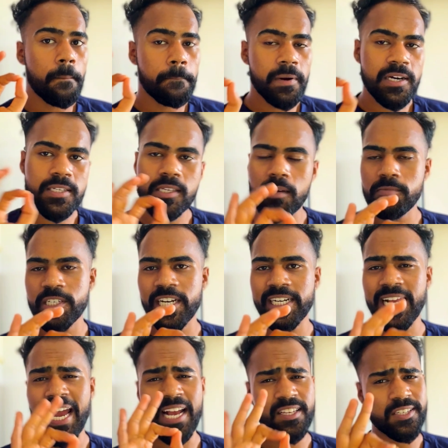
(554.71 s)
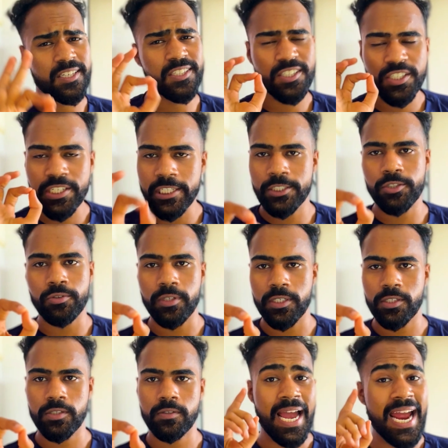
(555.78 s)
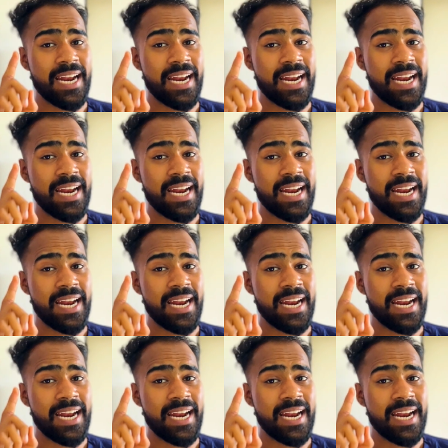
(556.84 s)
per subject and just stick to it.